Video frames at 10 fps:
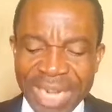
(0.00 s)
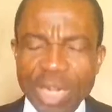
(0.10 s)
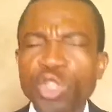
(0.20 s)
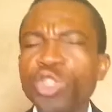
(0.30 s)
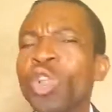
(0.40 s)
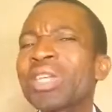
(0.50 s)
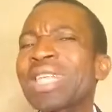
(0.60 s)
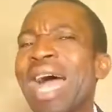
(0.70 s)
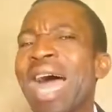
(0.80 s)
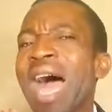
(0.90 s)
that does
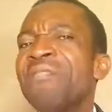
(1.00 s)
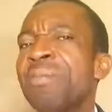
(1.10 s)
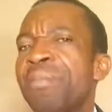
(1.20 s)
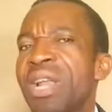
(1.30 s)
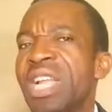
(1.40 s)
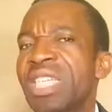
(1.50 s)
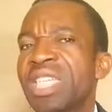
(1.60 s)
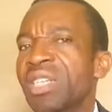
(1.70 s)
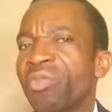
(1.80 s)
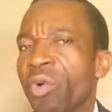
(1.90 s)
not have a
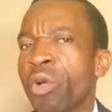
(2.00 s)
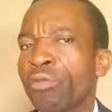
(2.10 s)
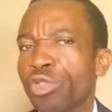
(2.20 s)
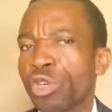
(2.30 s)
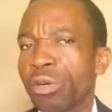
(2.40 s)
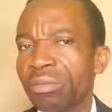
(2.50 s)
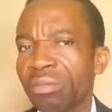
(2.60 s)
place for your future.